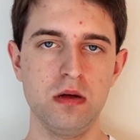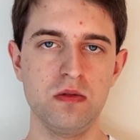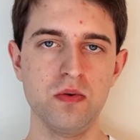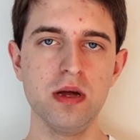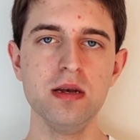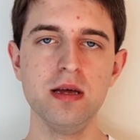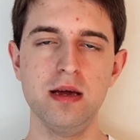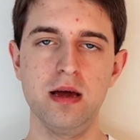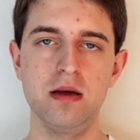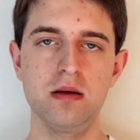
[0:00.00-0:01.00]
3 and
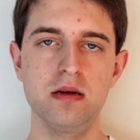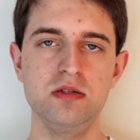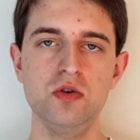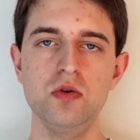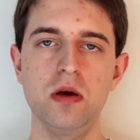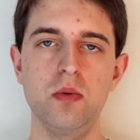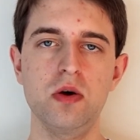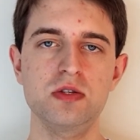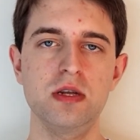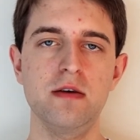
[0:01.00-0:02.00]
EE are two
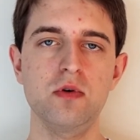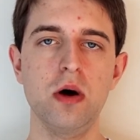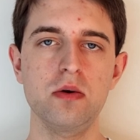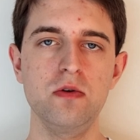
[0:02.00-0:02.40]
networks that have quite